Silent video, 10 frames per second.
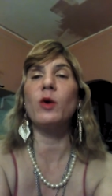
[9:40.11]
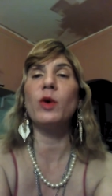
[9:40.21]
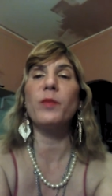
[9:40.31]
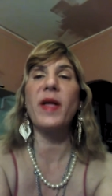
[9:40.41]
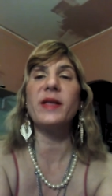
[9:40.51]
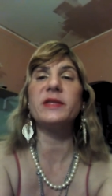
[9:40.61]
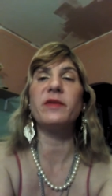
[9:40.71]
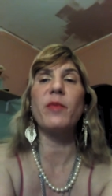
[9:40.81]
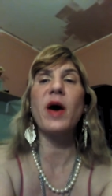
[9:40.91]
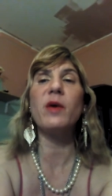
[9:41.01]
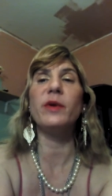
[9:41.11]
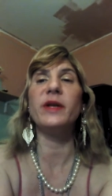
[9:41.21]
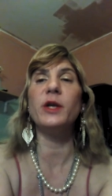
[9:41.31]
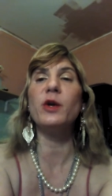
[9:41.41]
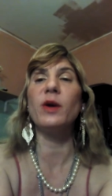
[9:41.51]
quote, balance of power
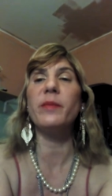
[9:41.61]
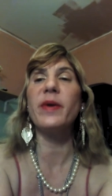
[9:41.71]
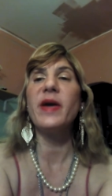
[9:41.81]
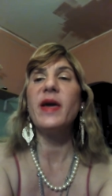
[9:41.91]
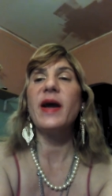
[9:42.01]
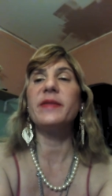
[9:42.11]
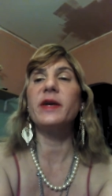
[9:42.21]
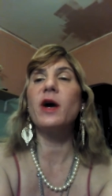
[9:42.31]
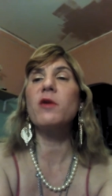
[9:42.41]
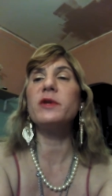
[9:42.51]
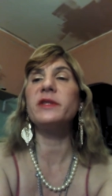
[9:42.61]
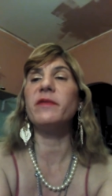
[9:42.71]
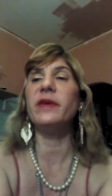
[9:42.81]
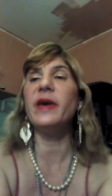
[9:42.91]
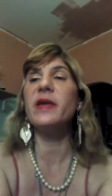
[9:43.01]
in Europe at the Congress of
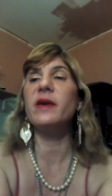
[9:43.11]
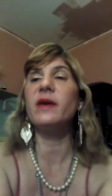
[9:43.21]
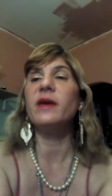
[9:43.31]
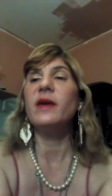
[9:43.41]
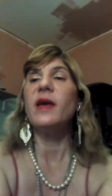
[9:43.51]
Vienna,